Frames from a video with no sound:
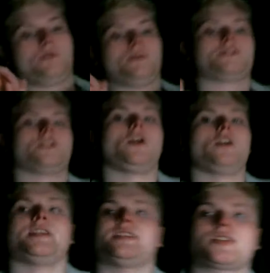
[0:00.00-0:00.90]
will turn
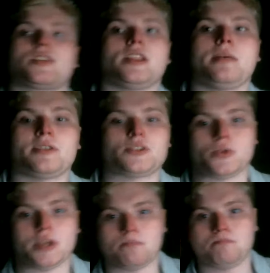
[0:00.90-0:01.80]
on its
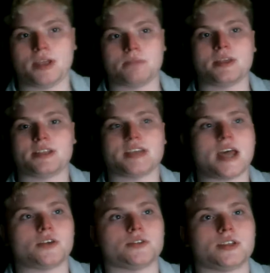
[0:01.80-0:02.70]
telemetry, beaming
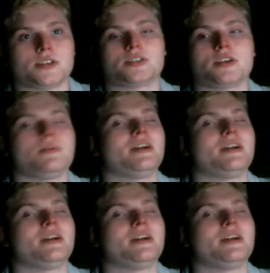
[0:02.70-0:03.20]
down to the